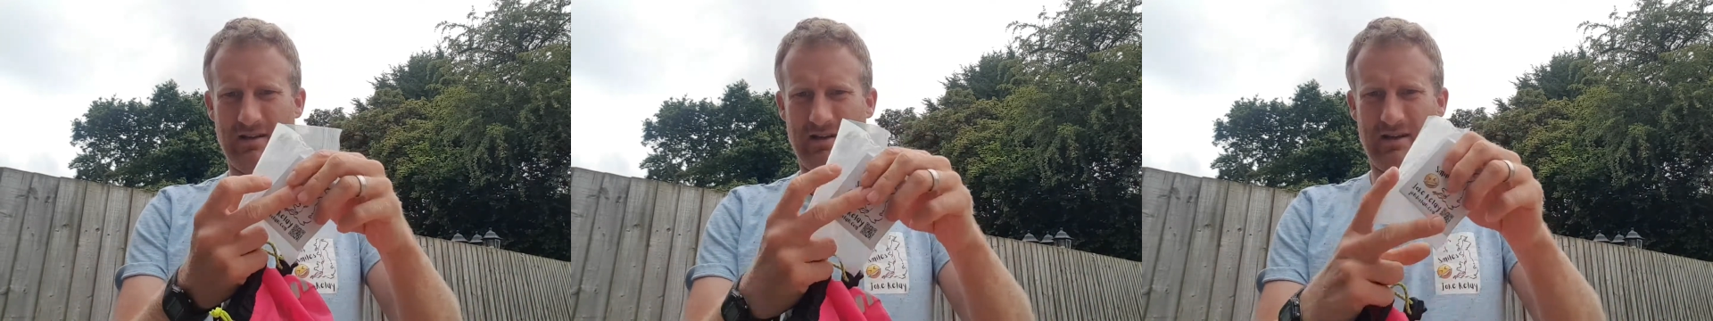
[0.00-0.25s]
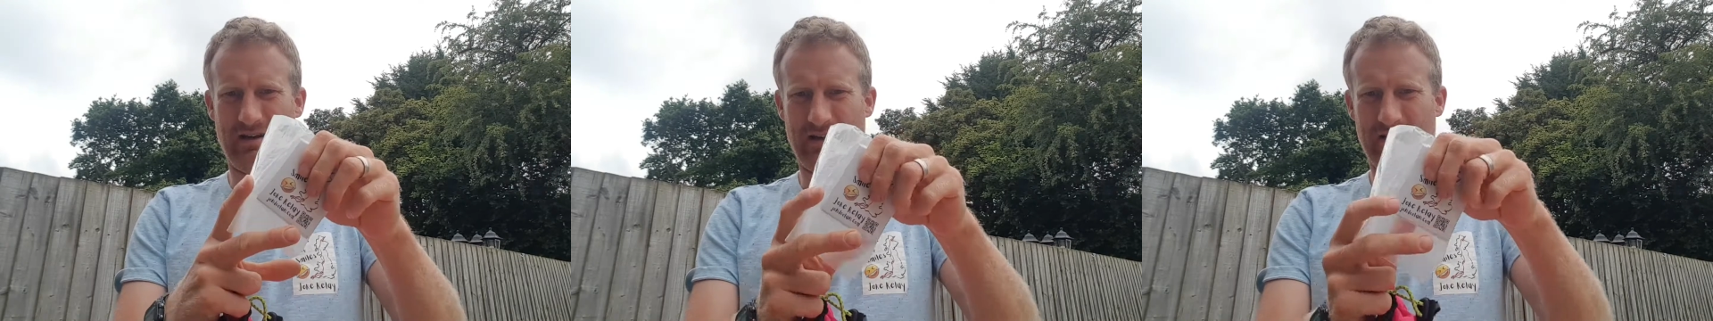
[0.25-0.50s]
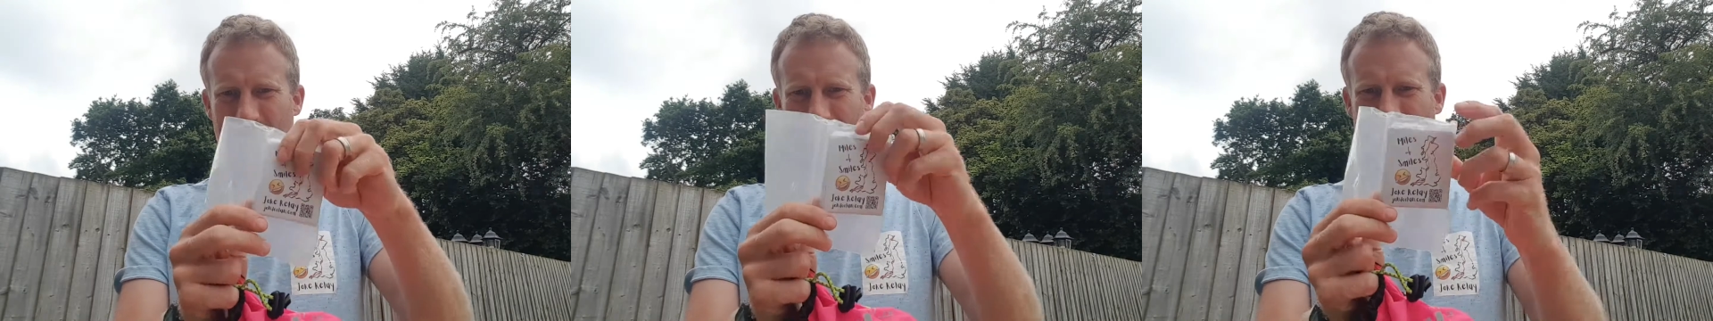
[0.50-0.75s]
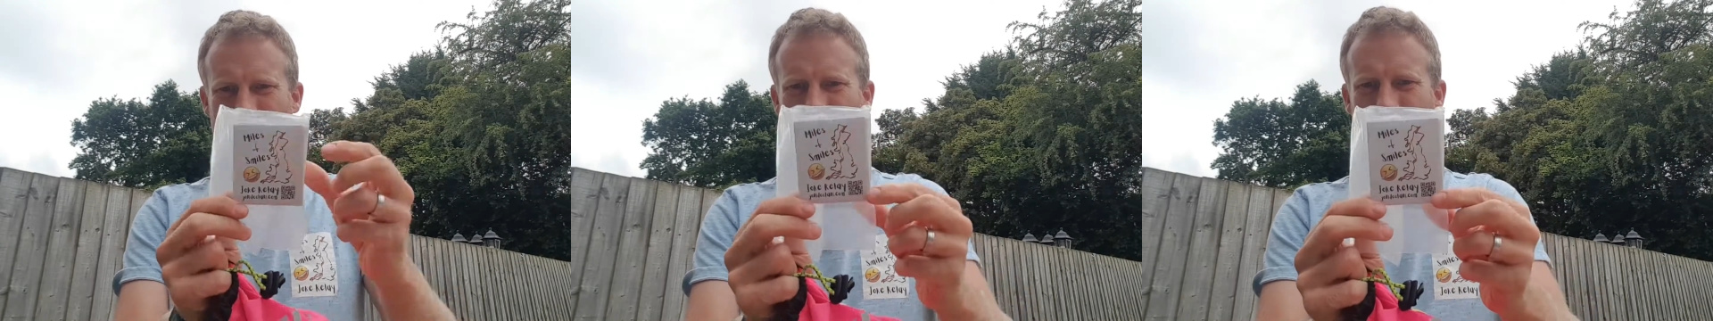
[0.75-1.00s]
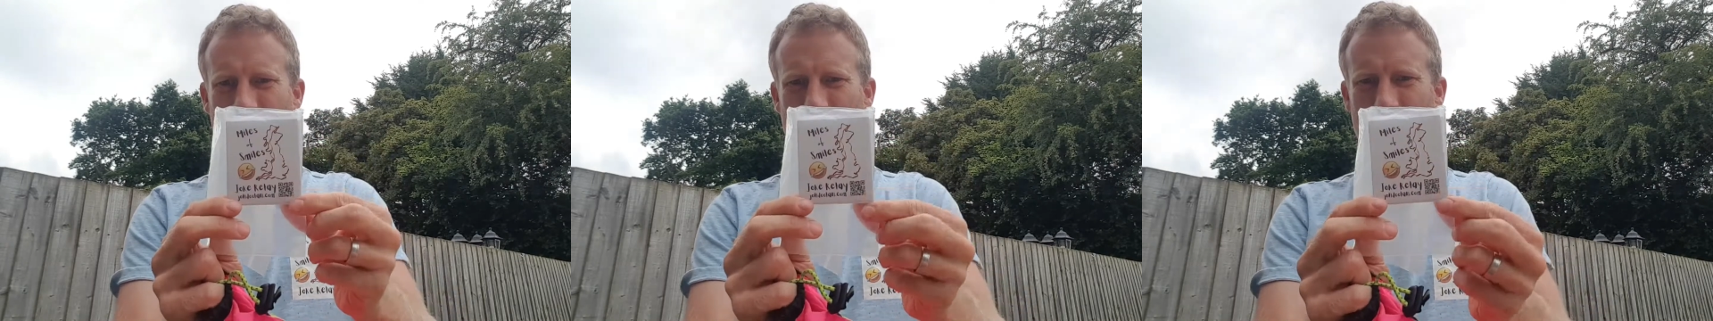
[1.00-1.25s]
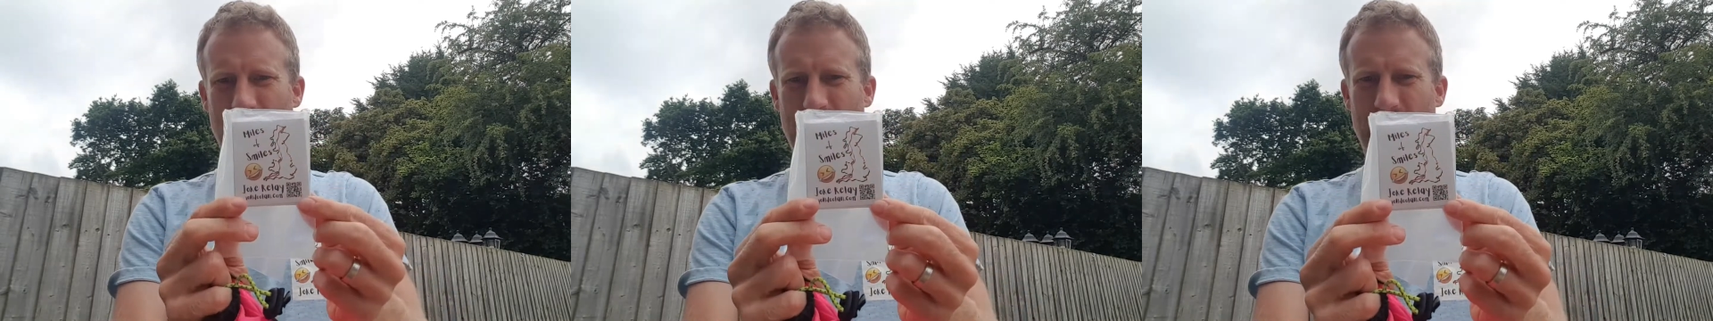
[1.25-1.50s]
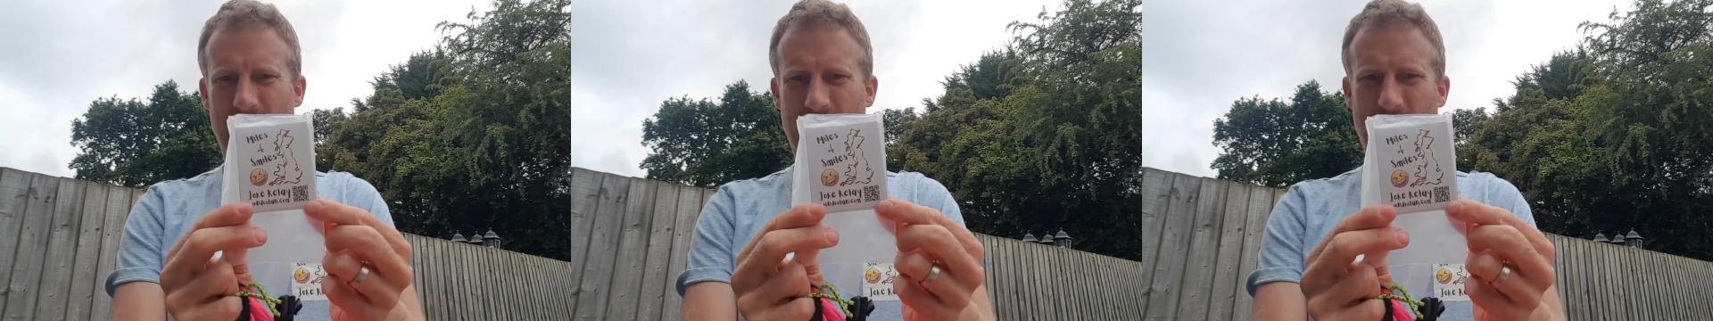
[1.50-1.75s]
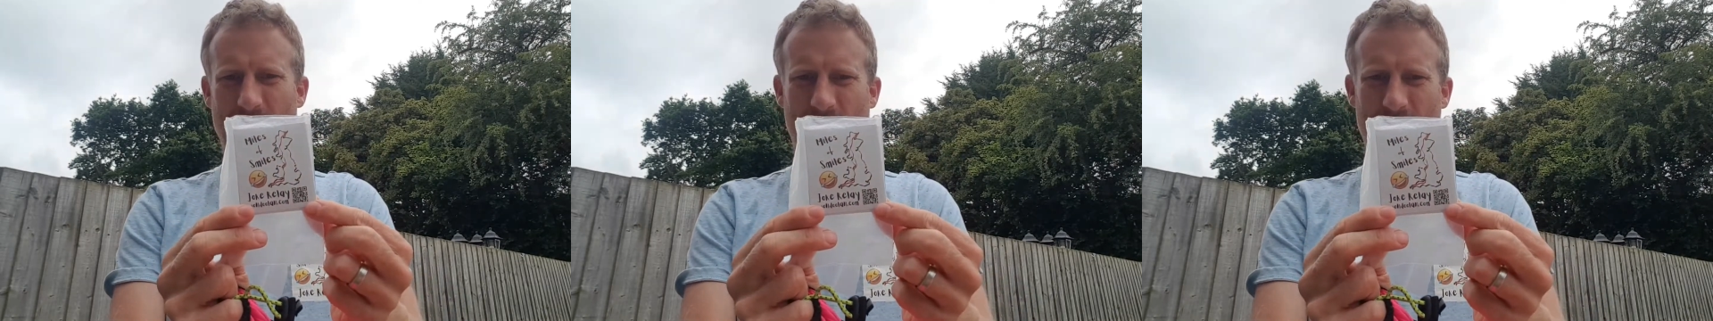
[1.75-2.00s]
Each of the stickers got my
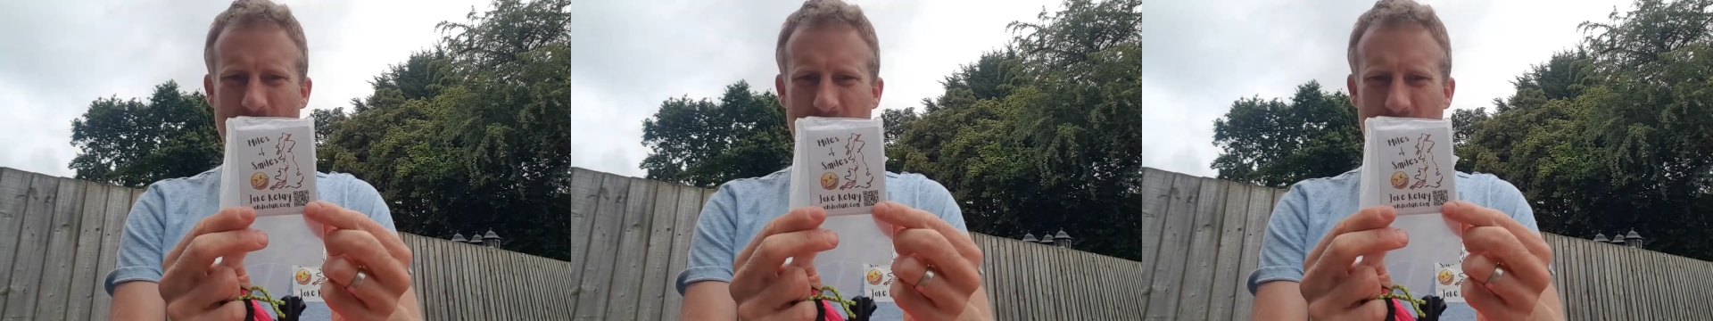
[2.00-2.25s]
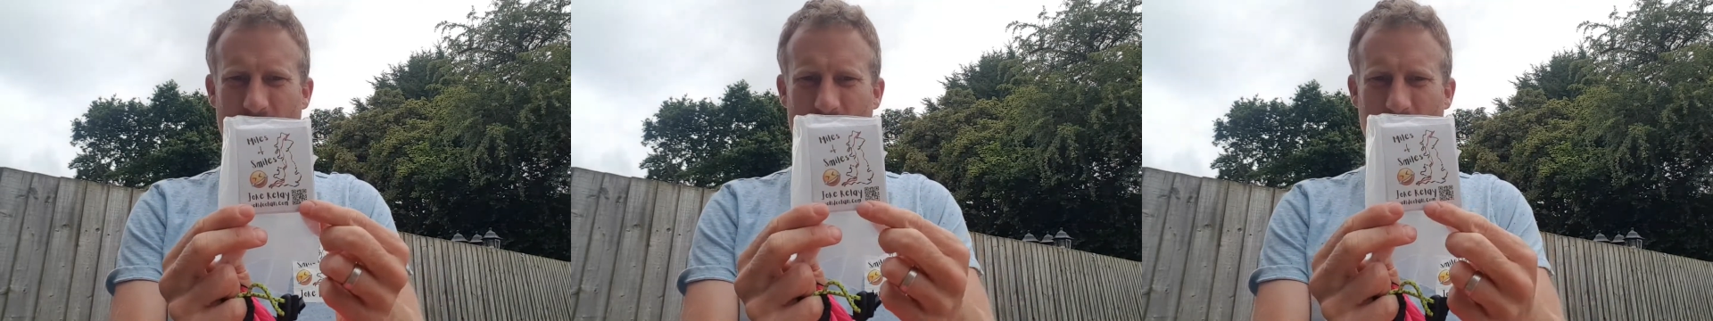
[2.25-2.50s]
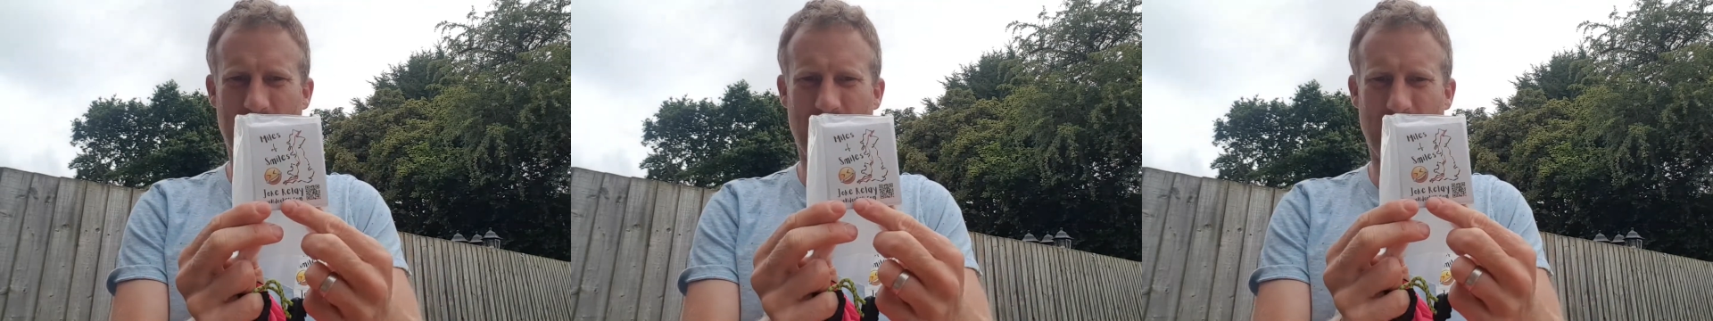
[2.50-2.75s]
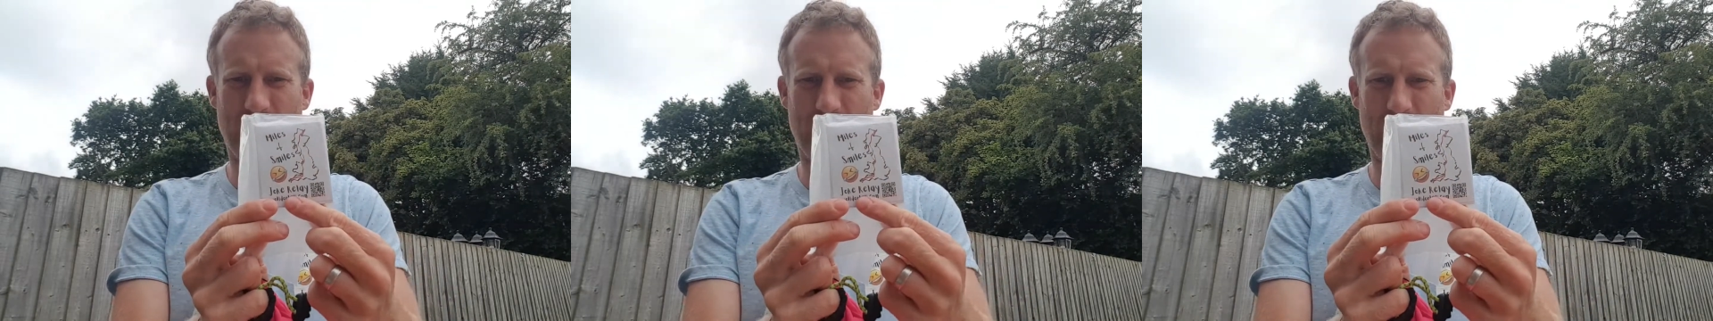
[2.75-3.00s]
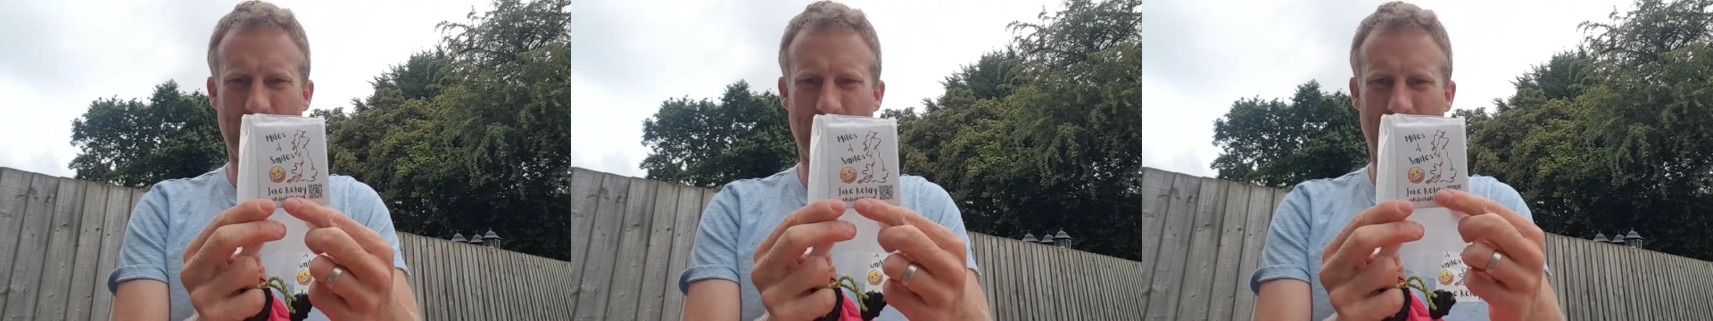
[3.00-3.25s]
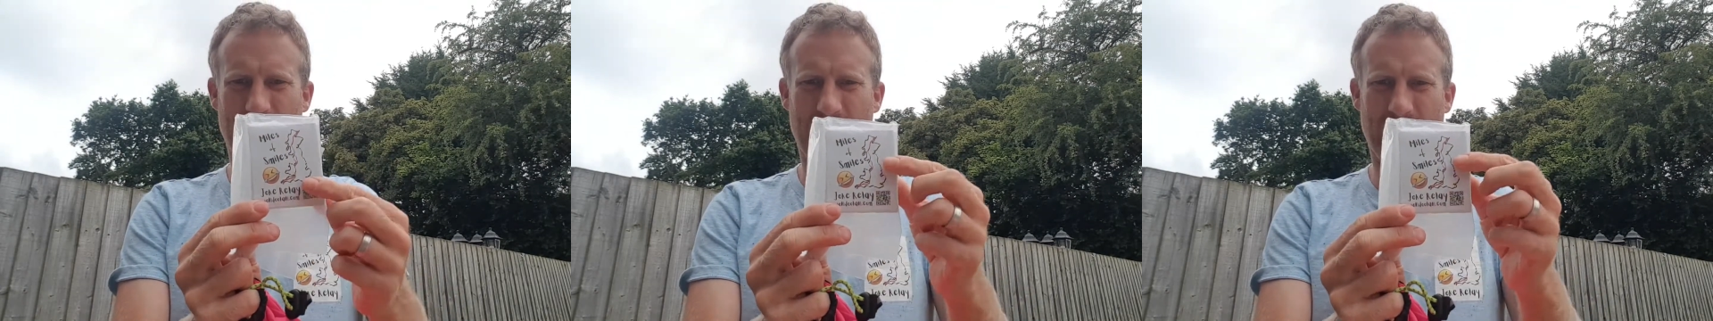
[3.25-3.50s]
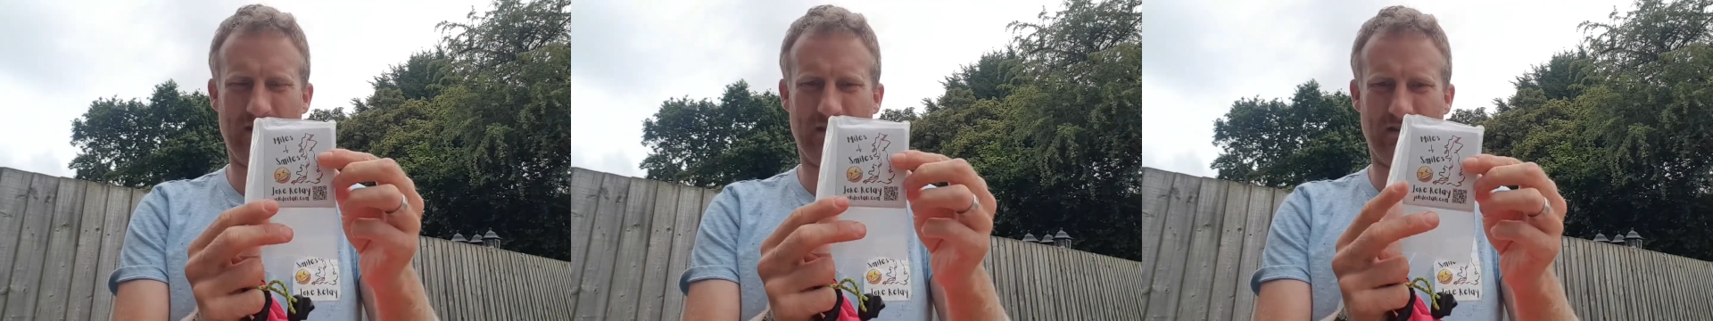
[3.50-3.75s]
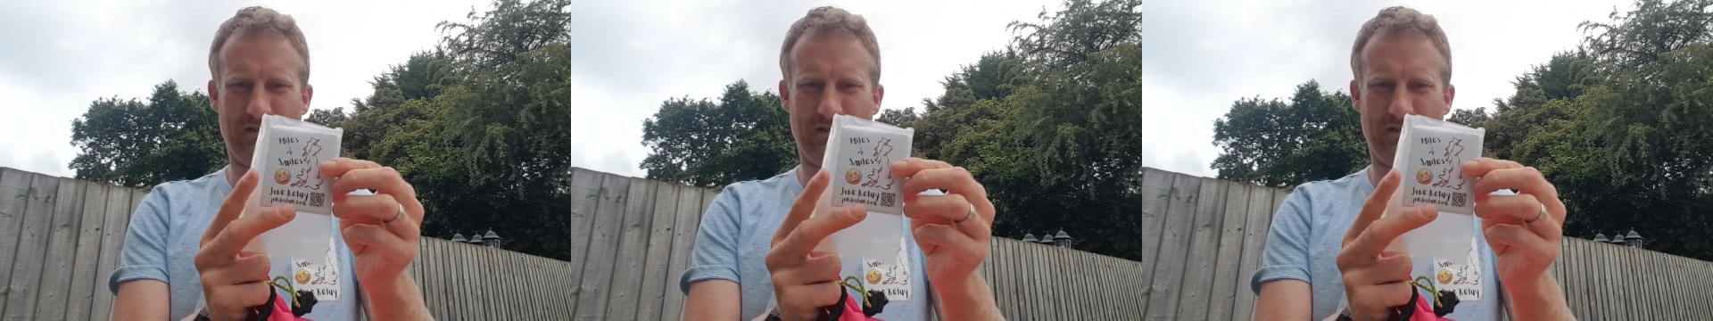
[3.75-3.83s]
QR code to my website, and my website on it.